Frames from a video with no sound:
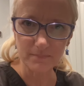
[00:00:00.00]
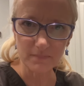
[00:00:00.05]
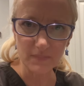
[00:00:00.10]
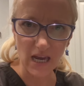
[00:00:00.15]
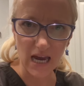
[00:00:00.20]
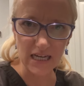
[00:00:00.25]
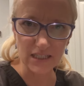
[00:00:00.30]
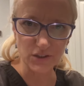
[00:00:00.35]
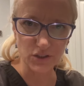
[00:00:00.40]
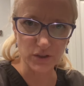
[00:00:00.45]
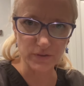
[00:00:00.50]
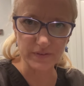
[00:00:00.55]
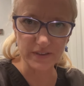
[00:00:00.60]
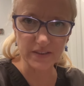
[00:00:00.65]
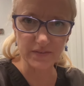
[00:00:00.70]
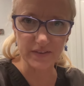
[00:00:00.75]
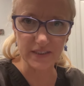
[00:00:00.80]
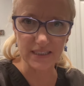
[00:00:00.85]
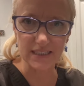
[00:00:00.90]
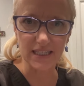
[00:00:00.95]
I service
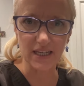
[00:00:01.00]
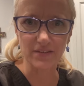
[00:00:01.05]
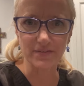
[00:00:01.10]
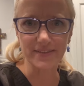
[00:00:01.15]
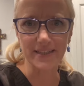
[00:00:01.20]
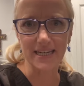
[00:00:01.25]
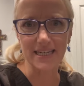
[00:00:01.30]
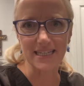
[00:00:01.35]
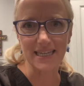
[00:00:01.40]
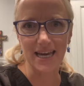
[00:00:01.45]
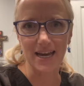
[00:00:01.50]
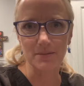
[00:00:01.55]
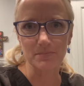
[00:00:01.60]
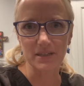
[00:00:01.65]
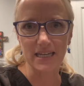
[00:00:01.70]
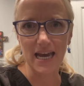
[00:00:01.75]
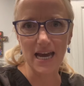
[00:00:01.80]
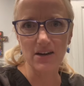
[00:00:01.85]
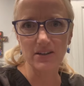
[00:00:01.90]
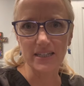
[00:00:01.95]
Philadelphia and Camden
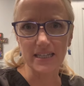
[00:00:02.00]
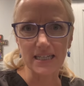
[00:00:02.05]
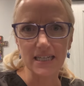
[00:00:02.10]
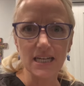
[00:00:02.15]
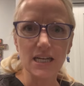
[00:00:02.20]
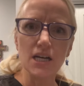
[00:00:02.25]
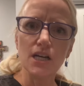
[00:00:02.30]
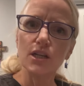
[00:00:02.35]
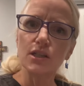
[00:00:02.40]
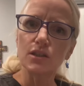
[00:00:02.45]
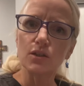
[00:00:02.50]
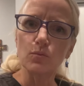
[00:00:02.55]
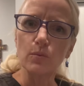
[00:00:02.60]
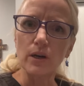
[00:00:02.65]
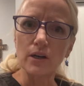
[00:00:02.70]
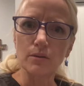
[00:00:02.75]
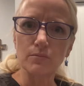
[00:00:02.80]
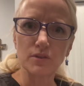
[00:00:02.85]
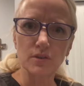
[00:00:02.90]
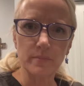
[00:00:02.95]
County. So
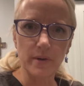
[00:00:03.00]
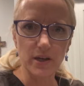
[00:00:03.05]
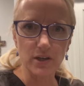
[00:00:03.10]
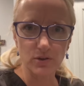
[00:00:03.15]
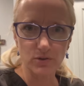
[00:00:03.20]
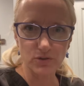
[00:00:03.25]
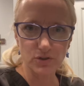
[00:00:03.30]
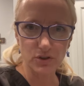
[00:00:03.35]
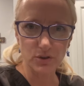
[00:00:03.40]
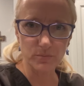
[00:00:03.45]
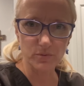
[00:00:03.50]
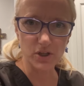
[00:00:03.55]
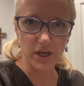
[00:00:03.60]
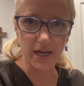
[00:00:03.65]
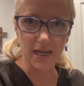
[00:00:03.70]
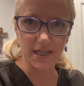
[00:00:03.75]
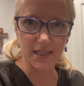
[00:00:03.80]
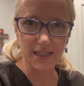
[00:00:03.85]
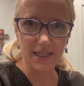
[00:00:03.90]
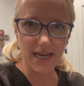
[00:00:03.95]
welcome to my YouTube
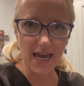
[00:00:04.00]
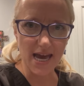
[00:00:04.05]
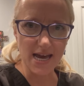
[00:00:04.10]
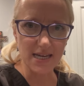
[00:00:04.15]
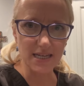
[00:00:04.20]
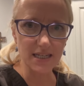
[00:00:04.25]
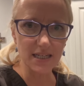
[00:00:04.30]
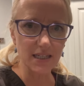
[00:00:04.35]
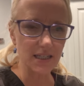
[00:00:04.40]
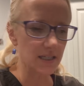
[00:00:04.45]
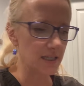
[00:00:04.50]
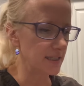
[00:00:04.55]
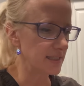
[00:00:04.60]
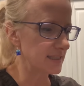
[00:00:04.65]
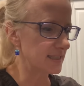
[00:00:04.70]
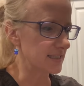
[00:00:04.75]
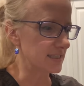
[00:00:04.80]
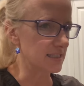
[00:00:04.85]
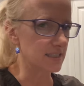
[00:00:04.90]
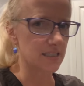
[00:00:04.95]
channel again.
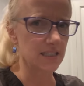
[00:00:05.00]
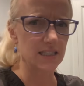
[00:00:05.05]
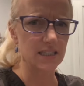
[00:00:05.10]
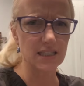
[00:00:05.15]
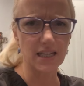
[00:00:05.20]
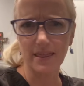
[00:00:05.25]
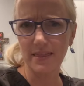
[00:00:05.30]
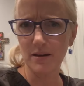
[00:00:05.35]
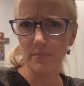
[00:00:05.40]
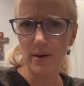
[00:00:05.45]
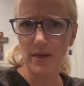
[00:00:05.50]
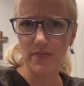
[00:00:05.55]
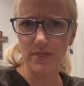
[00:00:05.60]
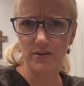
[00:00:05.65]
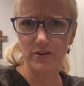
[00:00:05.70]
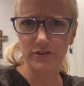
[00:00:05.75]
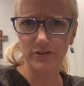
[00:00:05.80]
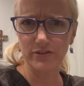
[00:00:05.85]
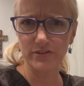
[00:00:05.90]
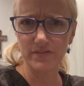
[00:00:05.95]
This is, I think, my
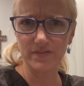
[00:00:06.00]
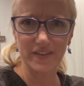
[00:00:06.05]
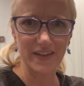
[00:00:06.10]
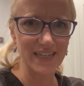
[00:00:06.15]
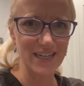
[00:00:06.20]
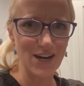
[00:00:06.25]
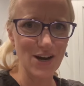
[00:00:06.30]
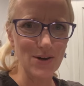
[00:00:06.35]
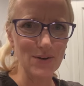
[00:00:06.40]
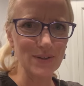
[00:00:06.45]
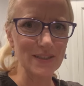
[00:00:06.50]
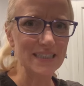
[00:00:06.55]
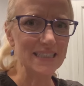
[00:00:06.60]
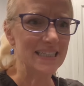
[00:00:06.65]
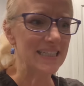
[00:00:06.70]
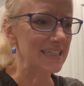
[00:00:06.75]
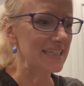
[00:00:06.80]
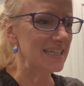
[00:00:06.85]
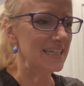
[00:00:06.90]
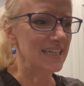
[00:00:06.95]
third video.
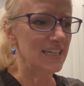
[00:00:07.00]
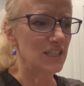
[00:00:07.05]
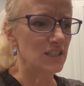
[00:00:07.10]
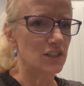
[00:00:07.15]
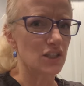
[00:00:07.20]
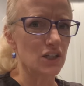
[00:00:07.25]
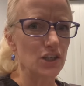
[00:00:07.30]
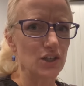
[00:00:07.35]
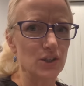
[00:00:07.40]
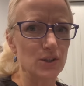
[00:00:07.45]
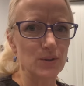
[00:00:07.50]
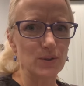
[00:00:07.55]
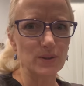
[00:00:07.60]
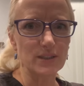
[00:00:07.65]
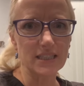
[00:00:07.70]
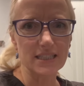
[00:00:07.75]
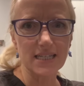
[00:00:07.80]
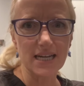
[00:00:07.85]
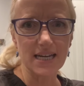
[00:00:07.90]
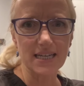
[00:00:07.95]
So
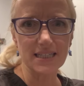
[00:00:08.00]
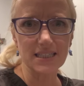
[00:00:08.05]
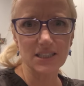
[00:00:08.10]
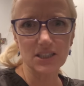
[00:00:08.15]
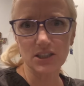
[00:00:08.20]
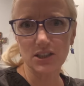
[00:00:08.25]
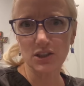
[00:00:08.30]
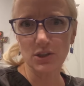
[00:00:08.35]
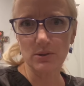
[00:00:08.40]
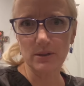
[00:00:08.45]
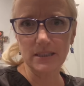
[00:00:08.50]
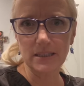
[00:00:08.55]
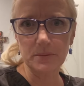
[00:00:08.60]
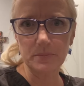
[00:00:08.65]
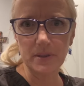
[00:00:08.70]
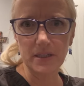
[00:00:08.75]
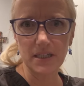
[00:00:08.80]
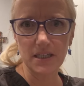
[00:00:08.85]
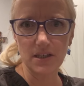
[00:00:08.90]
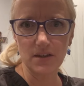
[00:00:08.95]
tonight is just going to
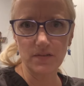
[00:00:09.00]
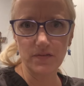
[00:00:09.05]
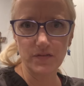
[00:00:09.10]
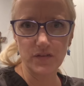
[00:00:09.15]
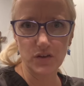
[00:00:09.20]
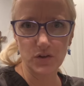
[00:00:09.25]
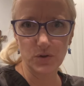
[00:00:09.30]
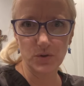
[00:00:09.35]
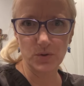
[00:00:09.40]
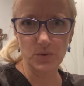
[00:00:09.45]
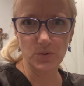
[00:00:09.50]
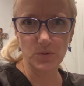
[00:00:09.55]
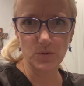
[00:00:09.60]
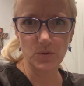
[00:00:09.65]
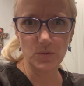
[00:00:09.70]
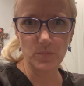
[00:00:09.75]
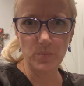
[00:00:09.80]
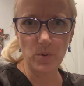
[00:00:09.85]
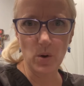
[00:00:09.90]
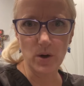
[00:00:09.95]
be a
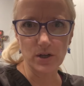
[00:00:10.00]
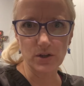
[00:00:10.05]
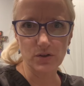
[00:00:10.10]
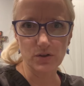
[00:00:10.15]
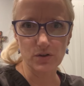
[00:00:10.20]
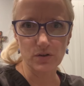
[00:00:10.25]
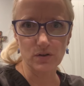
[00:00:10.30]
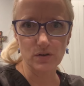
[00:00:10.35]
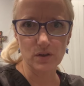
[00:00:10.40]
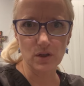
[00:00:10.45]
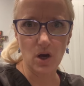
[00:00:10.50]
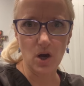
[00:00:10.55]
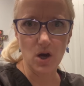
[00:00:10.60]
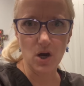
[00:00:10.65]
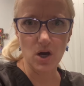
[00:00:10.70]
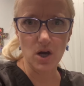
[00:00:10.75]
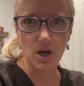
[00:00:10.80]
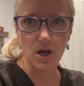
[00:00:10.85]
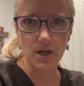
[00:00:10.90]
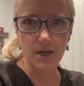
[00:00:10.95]
few pointers
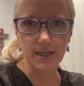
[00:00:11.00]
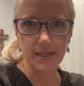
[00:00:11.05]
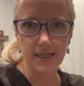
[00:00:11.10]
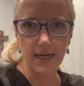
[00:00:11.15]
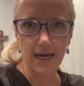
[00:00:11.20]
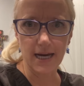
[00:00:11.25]
on